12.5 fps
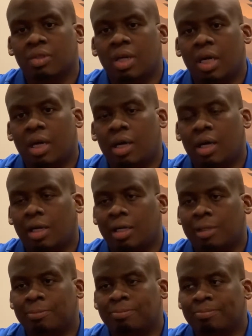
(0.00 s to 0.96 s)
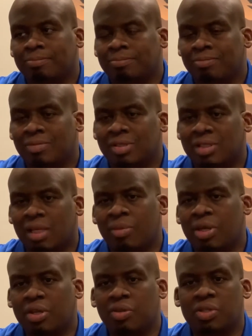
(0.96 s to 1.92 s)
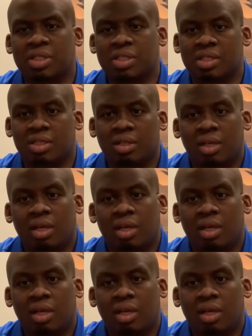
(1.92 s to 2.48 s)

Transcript: Some of the uses